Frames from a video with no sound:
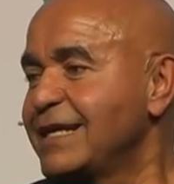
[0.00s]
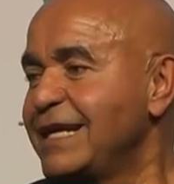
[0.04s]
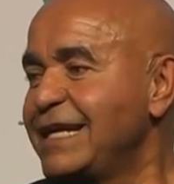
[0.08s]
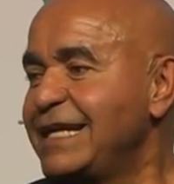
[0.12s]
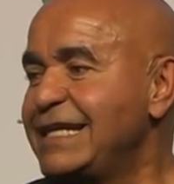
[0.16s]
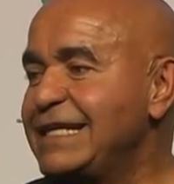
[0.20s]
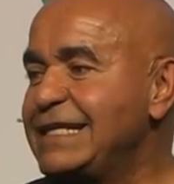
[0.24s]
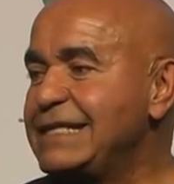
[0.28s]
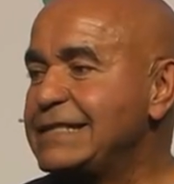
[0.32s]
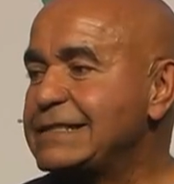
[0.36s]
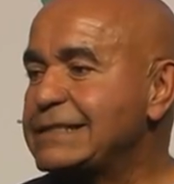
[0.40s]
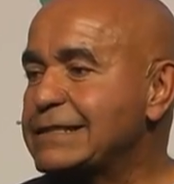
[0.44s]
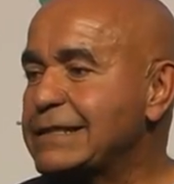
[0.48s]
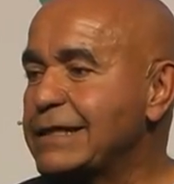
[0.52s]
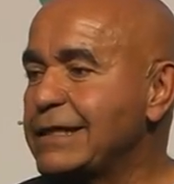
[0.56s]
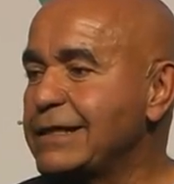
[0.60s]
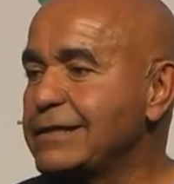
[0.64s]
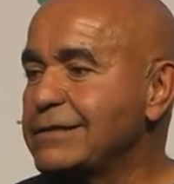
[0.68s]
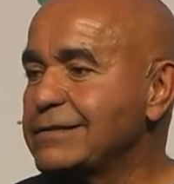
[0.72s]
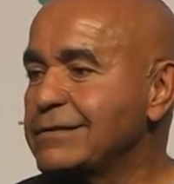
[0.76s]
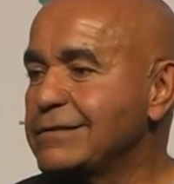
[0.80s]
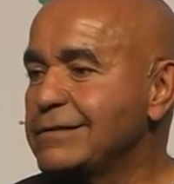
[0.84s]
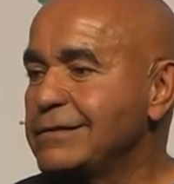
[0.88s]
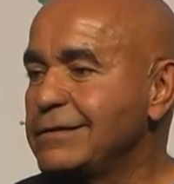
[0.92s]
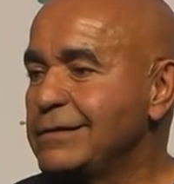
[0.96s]
He said,
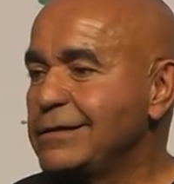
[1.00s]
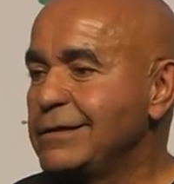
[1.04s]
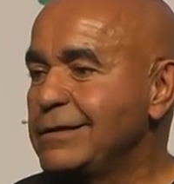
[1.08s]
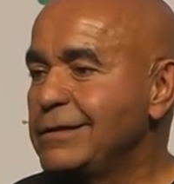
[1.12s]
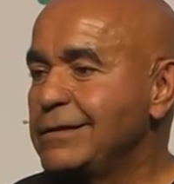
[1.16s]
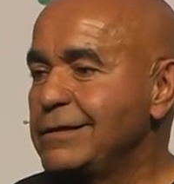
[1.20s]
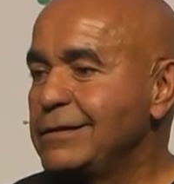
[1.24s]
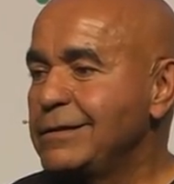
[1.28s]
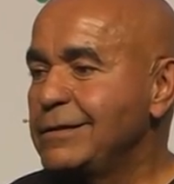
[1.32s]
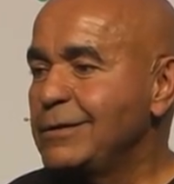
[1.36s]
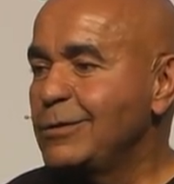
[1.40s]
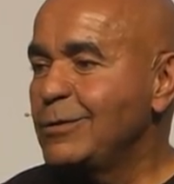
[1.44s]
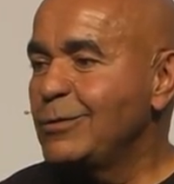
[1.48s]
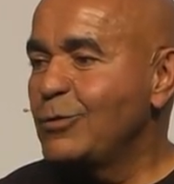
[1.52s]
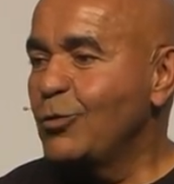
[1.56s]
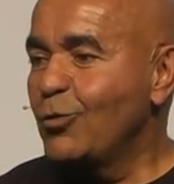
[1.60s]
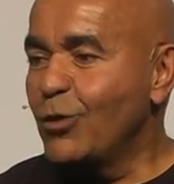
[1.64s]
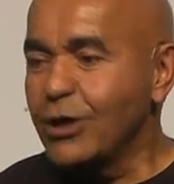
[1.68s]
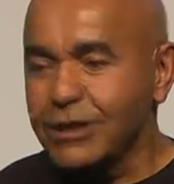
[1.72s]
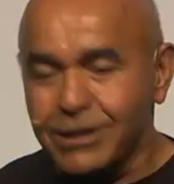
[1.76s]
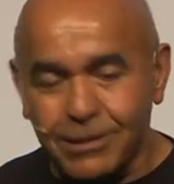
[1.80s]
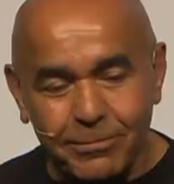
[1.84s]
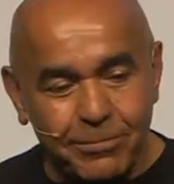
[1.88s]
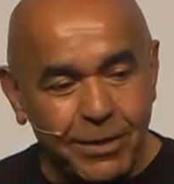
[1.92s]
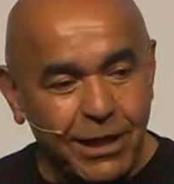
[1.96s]

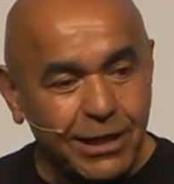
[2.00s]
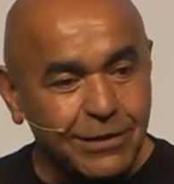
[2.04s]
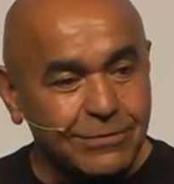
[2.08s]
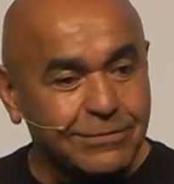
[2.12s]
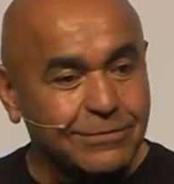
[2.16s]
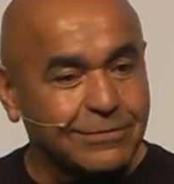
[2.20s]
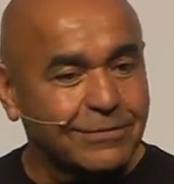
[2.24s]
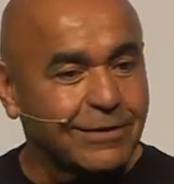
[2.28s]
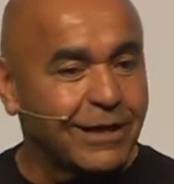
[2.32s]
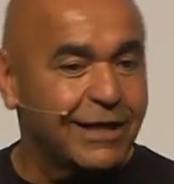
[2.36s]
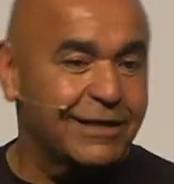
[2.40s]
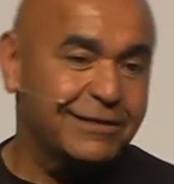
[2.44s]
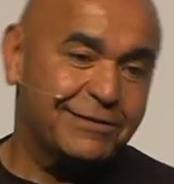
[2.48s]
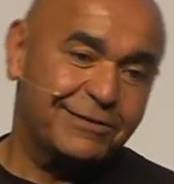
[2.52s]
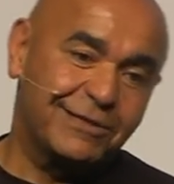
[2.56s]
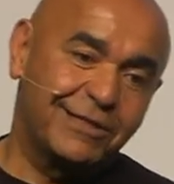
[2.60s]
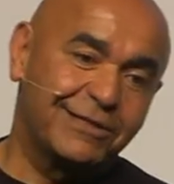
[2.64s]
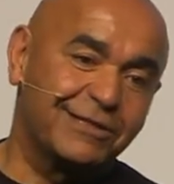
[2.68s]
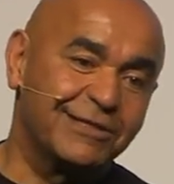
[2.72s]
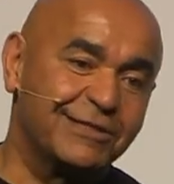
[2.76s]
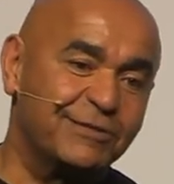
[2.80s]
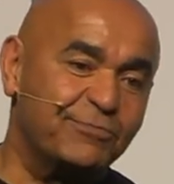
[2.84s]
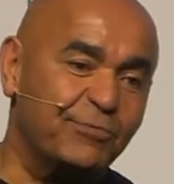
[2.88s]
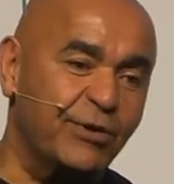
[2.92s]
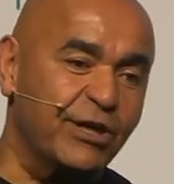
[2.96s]
what about? I said,
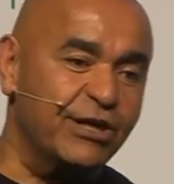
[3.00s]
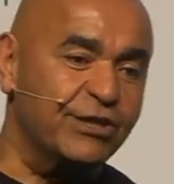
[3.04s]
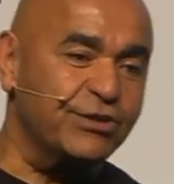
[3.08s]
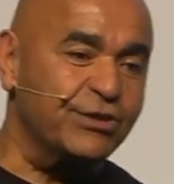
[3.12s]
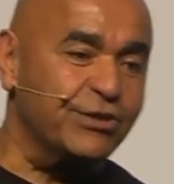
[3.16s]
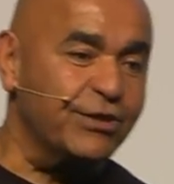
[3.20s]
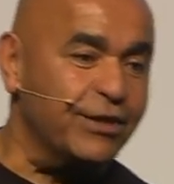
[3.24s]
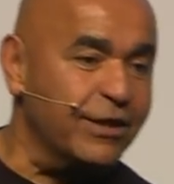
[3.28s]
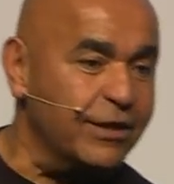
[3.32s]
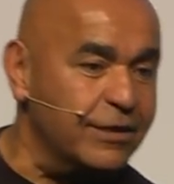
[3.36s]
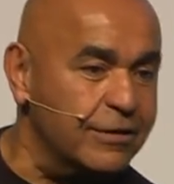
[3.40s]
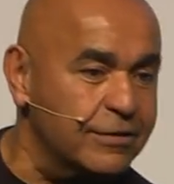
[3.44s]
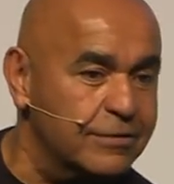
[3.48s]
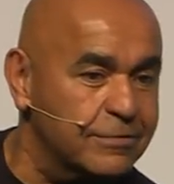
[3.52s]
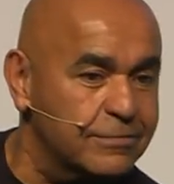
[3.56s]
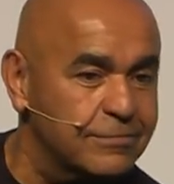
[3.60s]
it's personal.